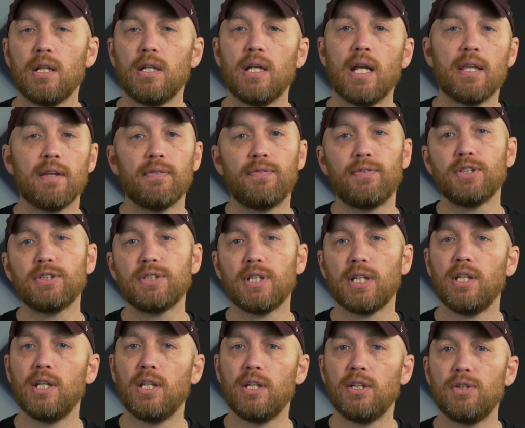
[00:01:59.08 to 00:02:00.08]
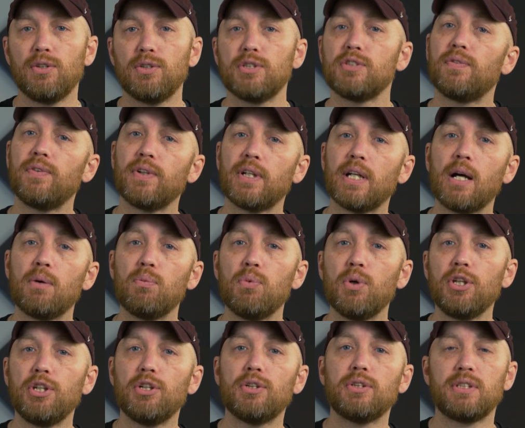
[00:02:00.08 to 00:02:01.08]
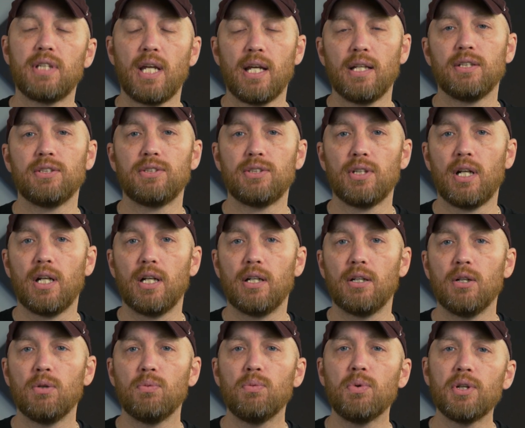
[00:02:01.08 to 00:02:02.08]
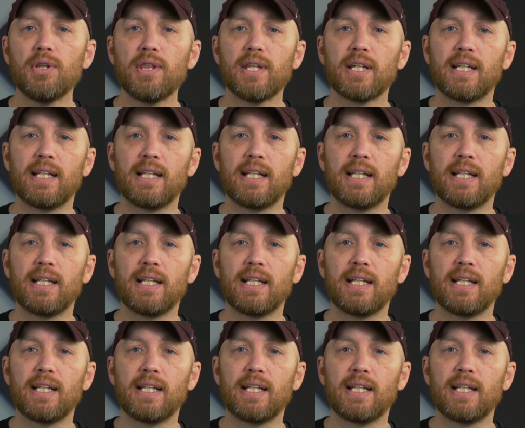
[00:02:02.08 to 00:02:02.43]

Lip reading: Now, the first thing you need to do is figure out what your talents are. What are the